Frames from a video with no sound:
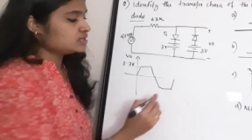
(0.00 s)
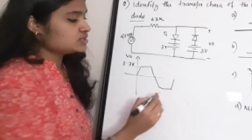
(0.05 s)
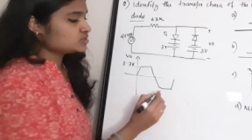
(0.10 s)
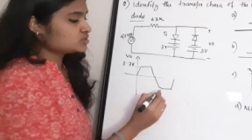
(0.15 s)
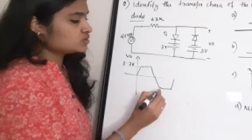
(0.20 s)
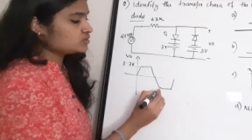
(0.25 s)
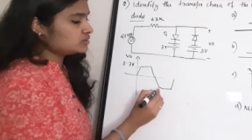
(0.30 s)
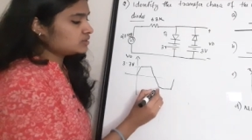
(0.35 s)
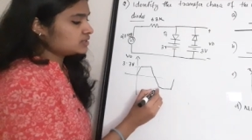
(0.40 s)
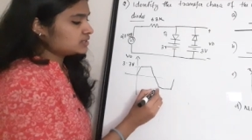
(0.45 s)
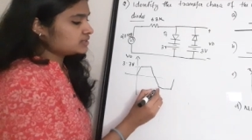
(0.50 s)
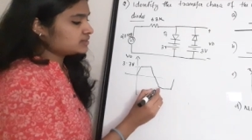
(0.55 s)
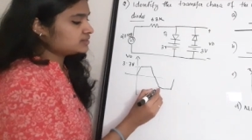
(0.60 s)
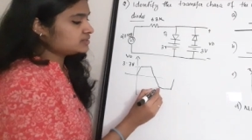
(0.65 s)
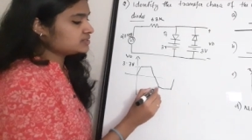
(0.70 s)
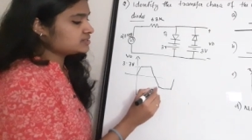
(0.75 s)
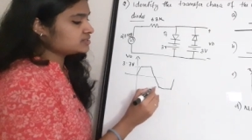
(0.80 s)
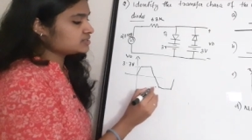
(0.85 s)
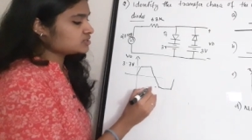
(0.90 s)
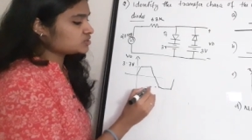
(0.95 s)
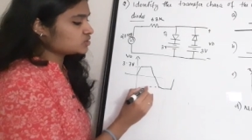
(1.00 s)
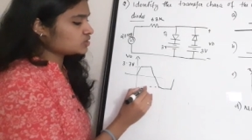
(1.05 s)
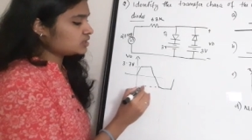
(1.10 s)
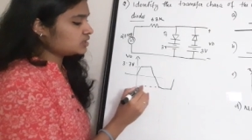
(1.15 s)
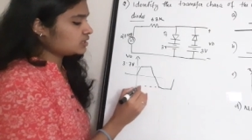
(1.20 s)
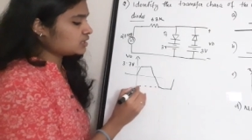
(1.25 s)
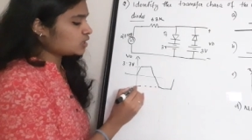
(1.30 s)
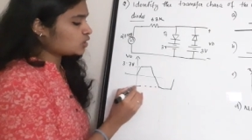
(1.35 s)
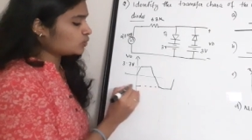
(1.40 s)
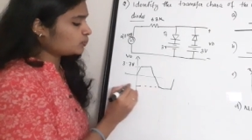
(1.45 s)
So, this is
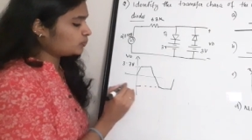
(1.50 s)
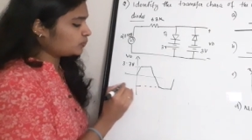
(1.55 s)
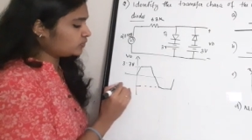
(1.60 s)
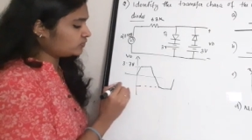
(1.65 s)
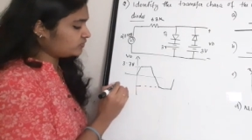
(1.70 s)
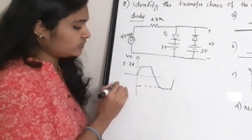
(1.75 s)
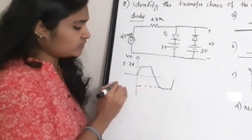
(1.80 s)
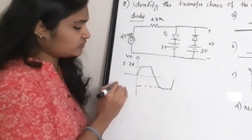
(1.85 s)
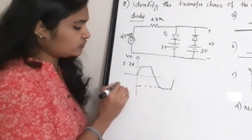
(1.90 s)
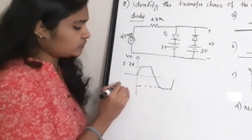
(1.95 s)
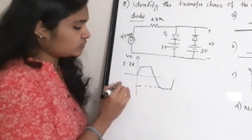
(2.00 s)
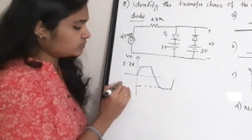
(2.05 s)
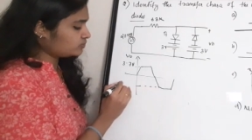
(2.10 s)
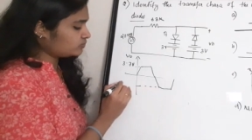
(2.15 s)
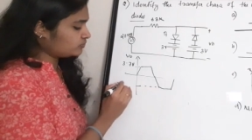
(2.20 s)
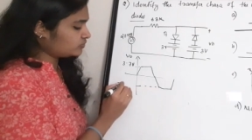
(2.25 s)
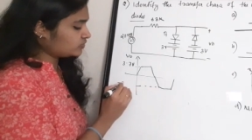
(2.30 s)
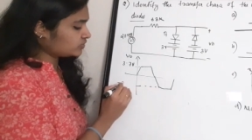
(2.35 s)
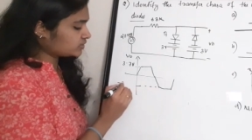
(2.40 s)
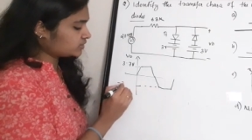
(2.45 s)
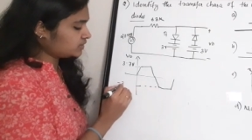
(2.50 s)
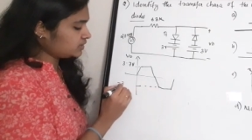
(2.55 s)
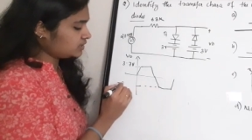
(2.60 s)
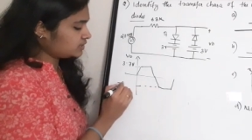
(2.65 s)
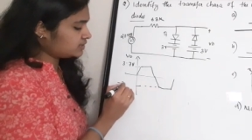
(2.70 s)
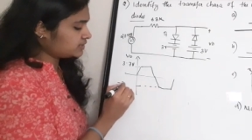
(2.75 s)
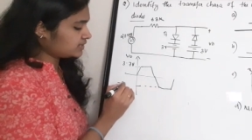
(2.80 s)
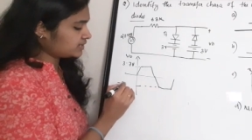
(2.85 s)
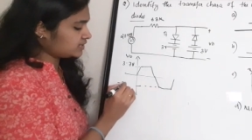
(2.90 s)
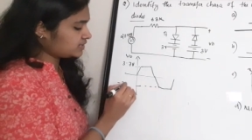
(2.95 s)
your output waveform for the
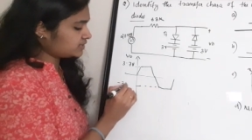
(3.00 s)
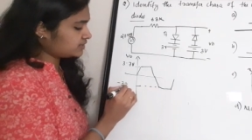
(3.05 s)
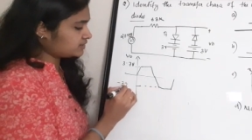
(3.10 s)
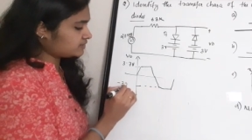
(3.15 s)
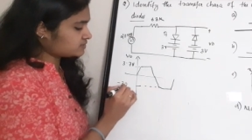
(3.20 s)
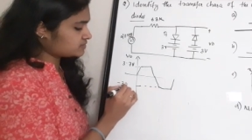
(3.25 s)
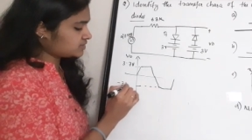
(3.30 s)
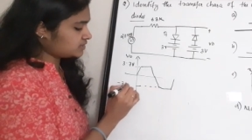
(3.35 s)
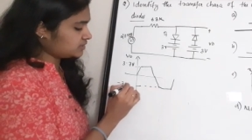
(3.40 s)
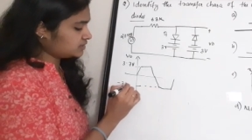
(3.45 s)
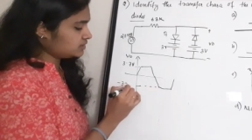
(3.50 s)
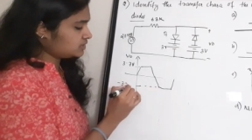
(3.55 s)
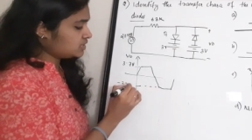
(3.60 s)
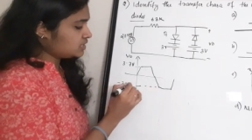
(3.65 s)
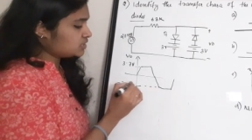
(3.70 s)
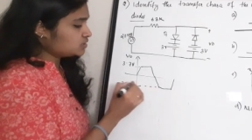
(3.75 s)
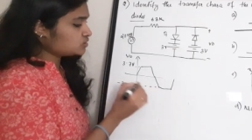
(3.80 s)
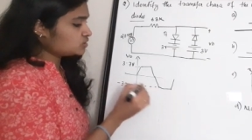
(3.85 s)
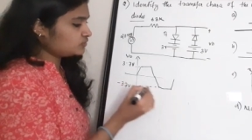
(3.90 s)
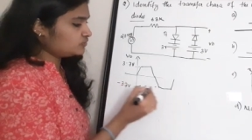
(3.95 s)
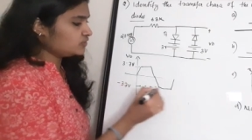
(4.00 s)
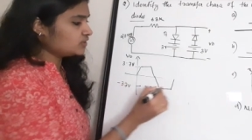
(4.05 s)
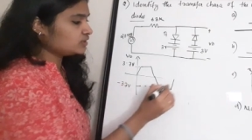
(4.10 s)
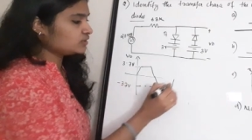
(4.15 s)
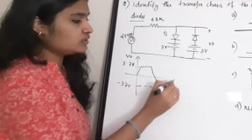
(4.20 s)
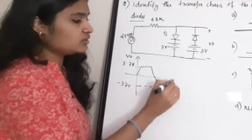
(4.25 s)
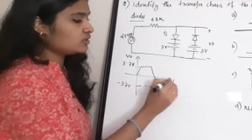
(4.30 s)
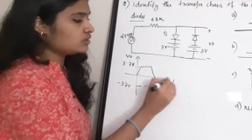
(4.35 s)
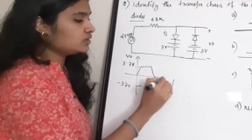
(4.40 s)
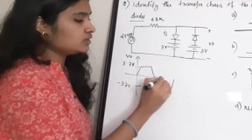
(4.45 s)
negative half cycle. So, if you are
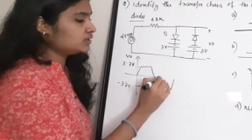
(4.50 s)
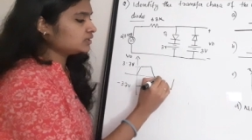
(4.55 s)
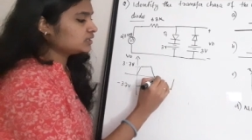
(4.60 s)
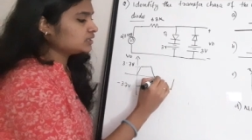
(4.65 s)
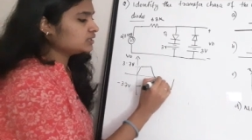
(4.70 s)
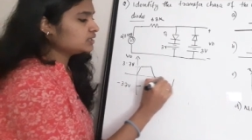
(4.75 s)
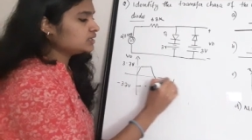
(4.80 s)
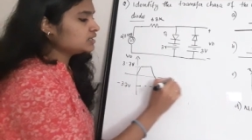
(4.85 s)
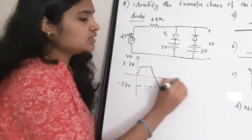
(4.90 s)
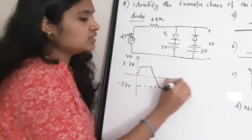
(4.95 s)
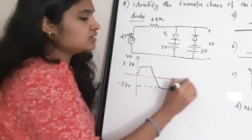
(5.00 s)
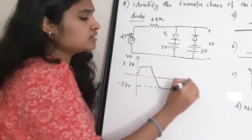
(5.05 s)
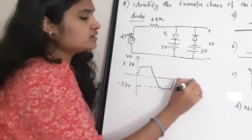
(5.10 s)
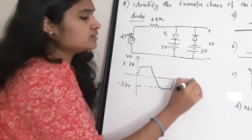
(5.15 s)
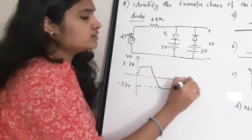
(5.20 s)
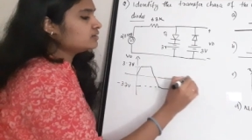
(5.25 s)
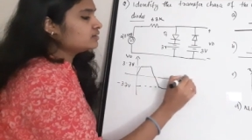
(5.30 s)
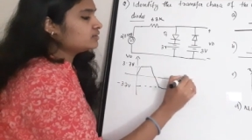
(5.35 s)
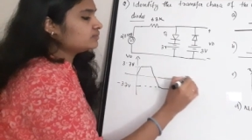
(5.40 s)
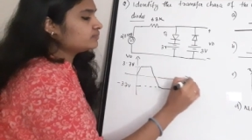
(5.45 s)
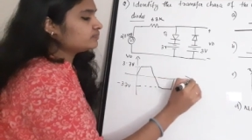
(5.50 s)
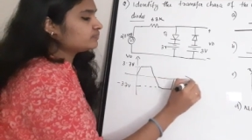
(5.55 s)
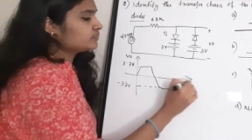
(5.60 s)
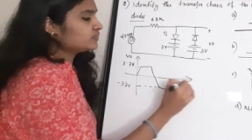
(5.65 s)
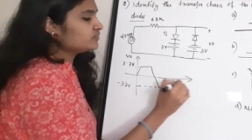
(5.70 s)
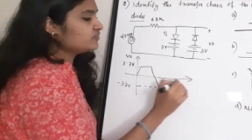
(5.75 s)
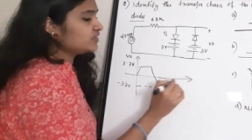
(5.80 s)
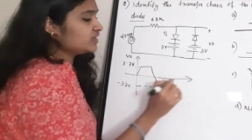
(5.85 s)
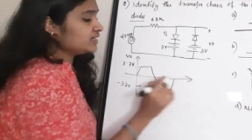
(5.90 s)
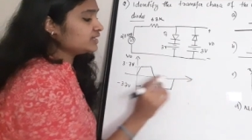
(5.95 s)
not
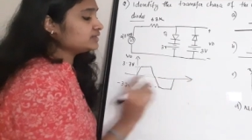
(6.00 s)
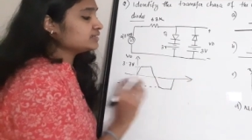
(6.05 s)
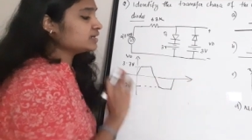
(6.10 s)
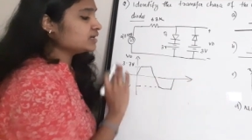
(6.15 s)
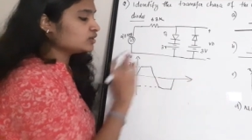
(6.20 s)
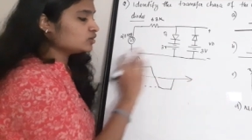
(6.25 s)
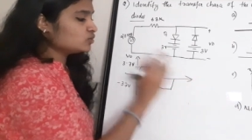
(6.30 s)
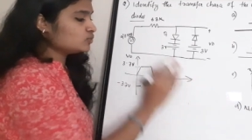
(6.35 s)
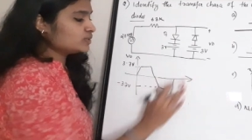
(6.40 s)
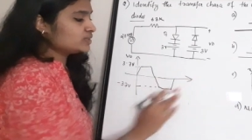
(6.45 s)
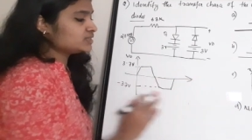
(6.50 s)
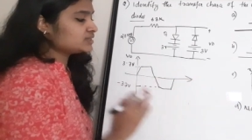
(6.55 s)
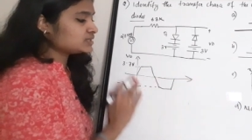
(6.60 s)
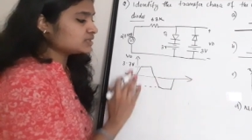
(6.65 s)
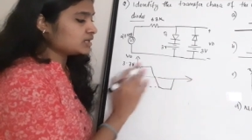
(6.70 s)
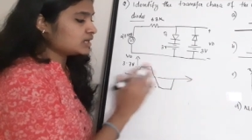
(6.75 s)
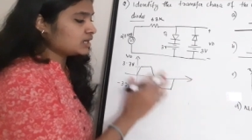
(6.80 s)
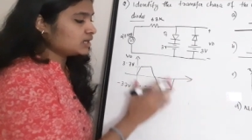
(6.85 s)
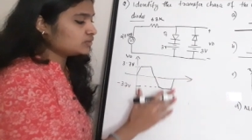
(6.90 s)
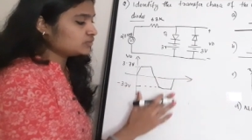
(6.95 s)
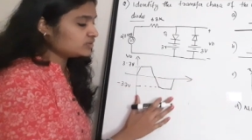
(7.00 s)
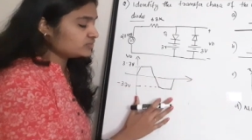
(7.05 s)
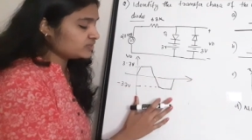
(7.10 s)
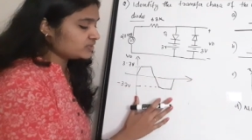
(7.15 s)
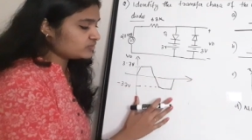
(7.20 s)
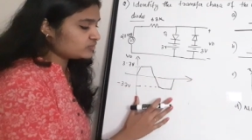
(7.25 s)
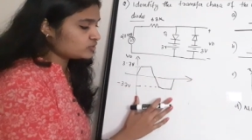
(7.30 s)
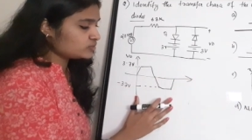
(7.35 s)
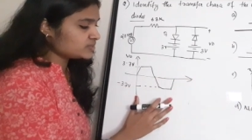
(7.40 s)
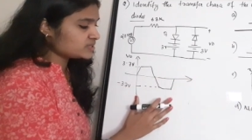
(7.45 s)
very thorough with how the
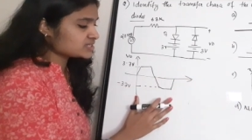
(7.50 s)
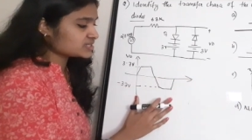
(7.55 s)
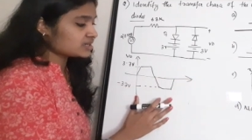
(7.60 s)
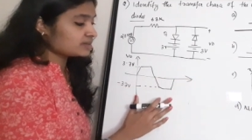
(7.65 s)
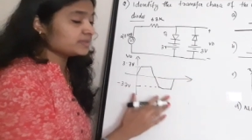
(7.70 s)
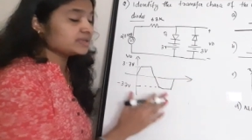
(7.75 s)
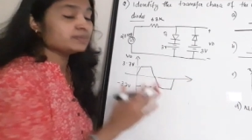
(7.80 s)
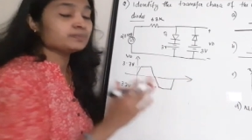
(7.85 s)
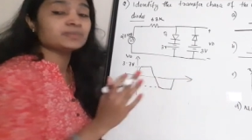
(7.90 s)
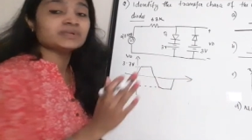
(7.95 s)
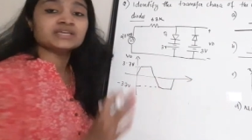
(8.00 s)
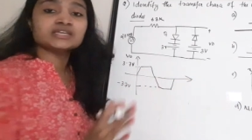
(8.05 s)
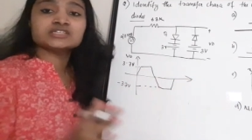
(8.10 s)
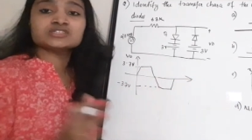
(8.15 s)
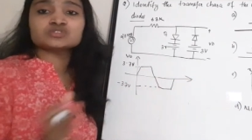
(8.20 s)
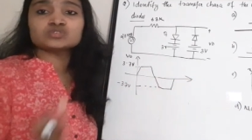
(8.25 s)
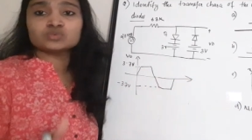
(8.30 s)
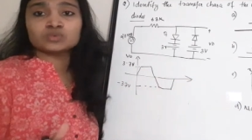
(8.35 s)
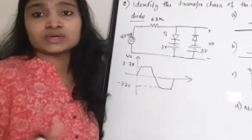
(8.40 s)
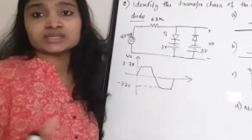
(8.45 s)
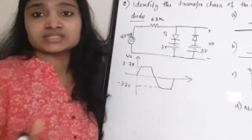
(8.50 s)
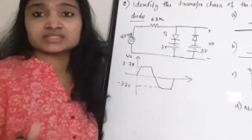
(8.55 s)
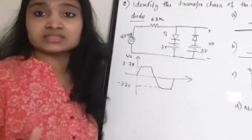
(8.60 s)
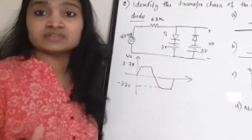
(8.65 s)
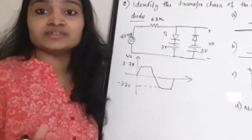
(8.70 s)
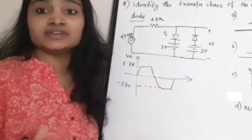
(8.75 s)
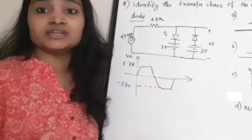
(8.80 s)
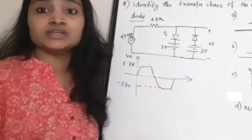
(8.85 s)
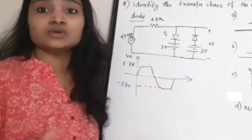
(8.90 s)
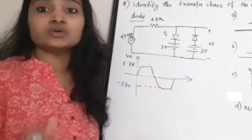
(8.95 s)
waveform is coming, please do watch the
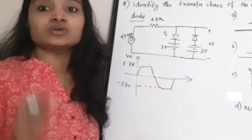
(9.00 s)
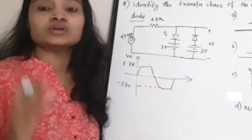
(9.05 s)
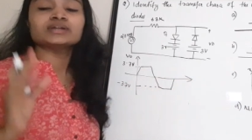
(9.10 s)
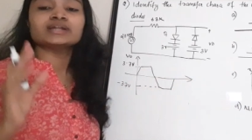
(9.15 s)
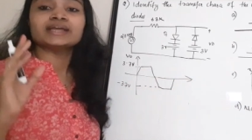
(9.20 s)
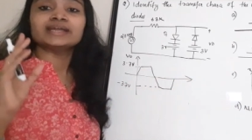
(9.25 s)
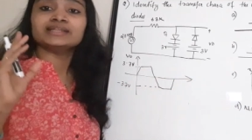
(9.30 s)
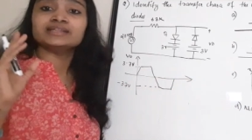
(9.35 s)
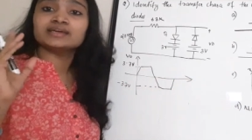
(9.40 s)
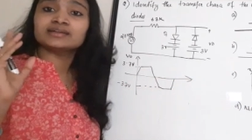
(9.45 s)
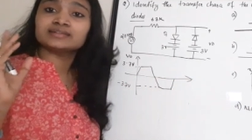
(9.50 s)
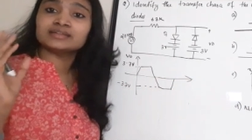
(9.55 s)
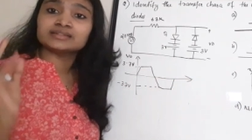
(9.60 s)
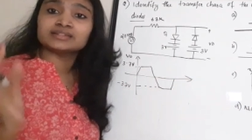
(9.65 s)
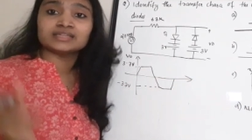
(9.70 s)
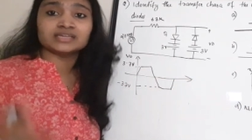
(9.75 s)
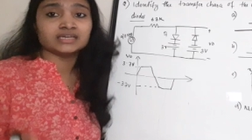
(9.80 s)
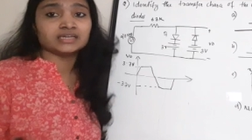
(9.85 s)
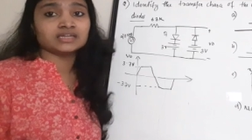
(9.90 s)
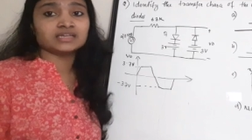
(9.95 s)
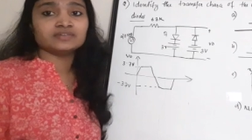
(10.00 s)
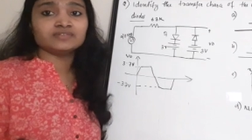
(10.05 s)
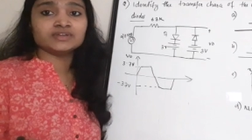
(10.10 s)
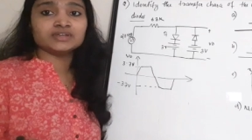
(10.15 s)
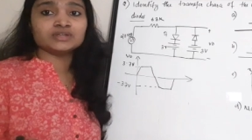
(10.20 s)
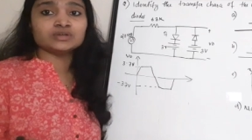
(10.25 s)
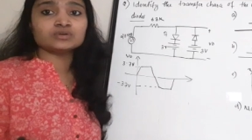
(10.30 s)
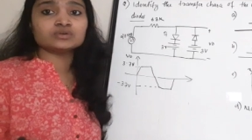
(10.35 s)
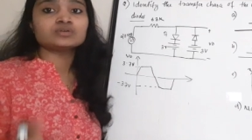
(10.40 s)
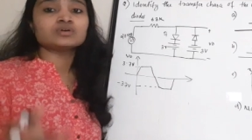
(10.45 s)
video on either the theory
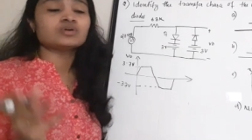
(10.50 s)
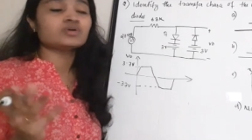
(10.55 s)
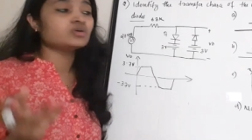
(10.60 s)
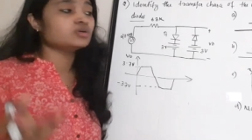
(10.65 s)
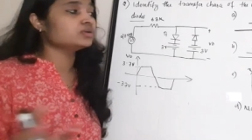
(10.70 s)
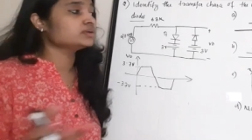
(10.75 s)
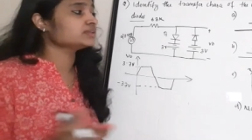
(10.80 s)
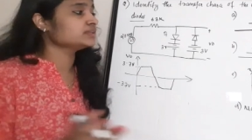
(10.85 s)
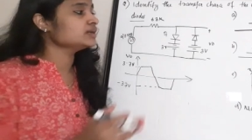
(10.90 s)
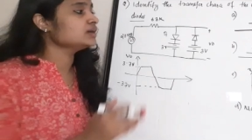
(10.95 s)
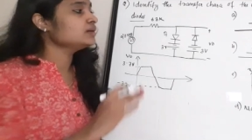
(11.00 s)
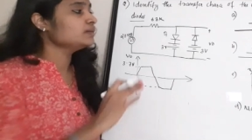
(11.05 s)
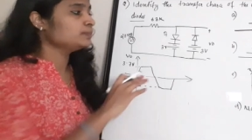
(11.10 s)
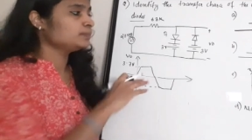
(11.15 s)
video or the